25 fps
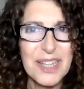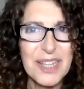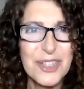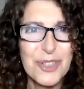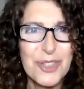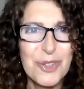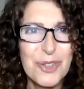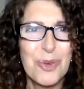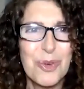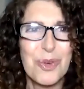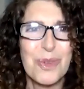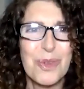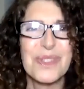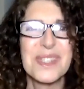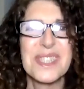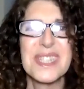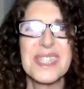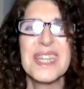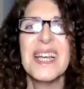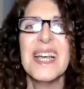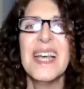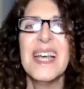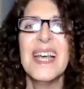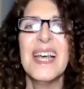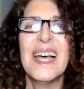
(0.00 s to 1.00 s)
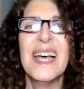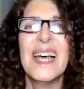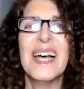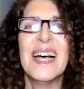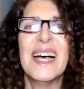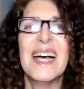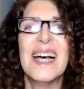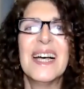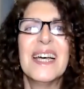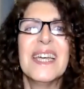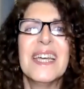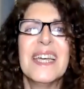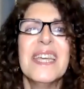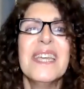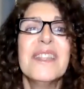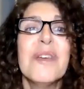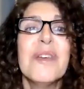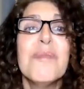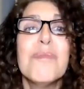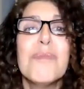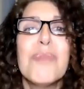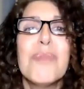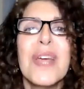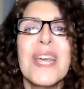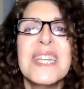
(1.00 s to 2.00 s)
and schools. It
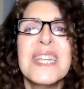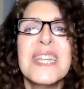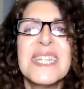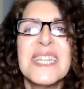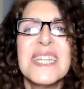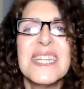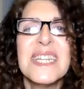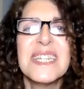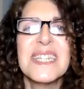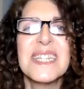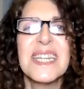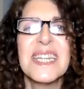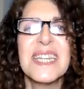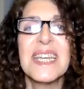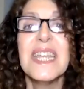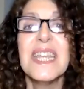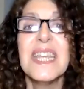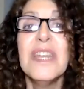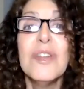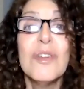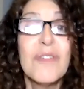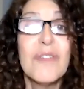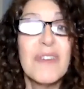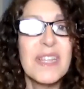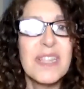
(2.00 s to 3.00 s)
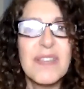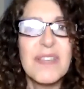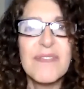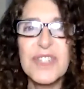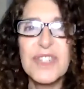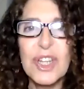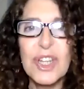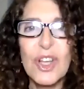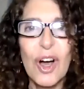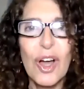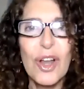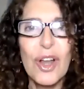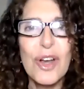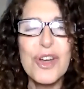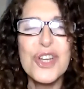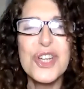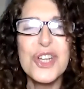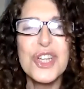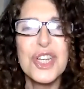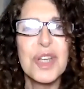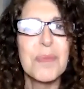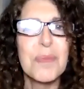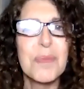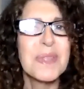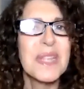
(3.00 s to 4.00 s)
embraces innovative
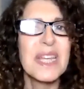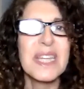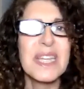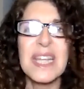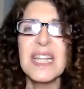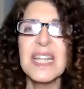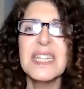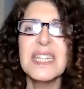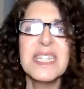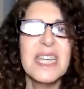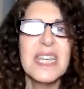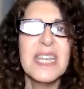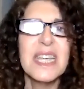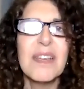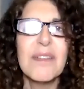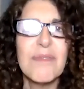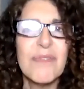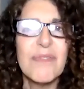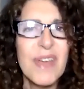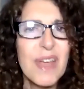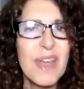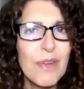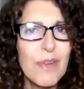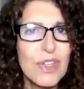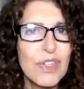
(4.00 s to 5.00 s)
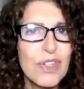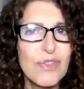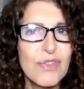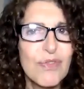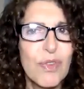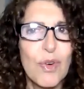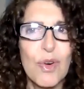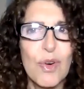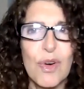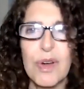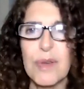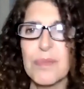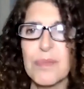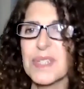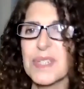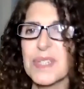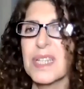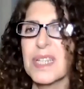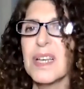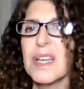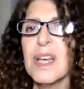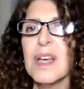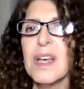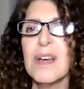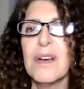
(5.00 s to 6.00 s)
scholarship that can take various forms,
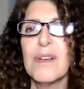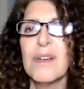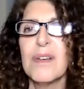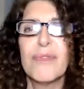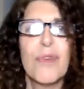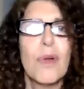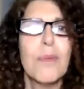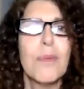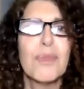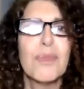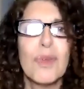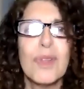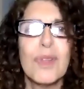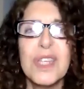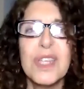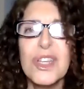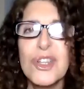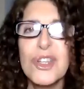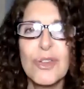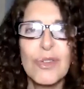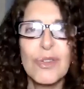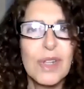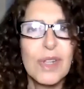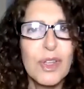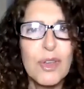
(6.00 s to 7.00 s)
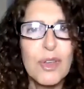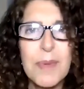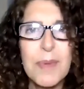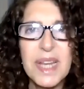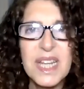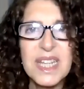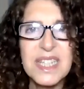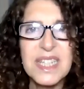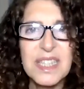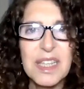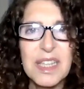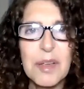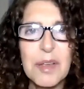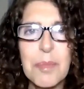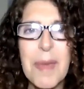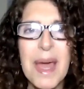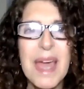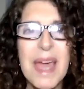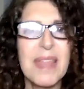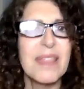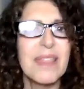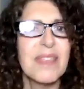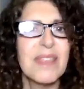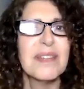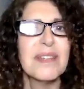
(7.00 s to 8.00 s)
from traditional humanistic
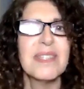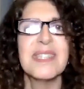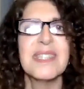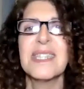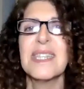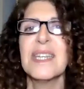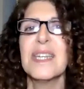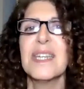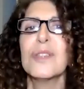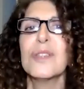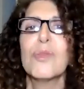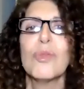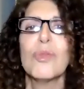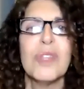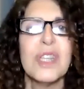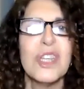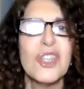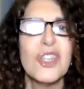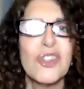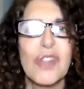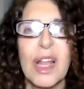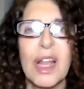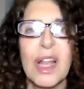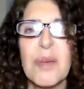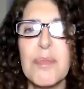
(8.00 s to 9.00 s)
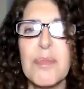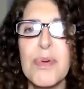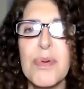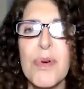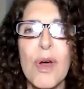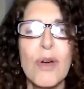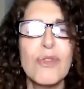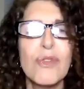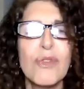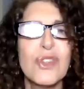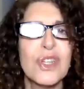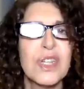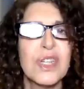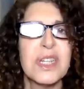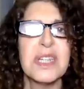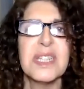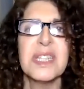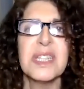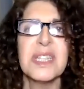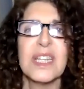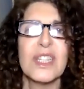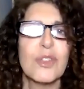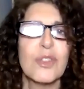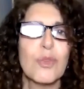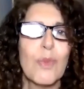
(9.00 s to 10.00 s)
methods to digital
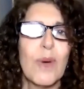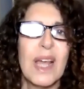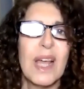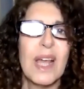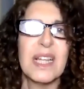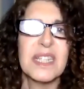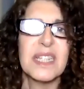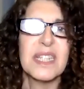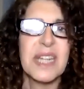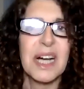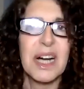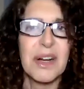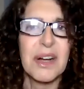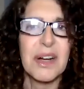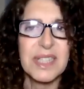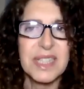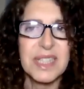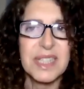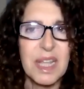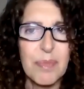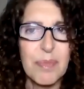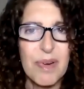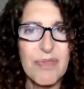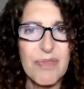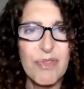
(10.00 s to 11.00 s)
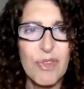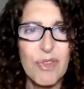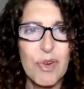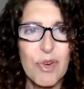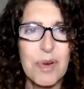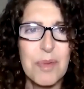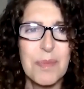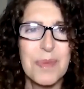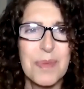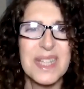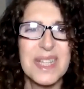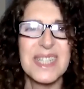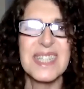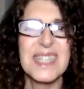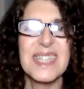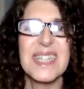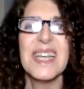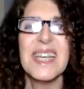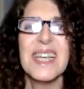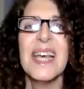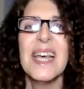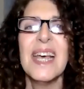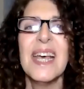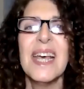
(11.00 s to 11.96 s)
approaches, as well as arts and performance.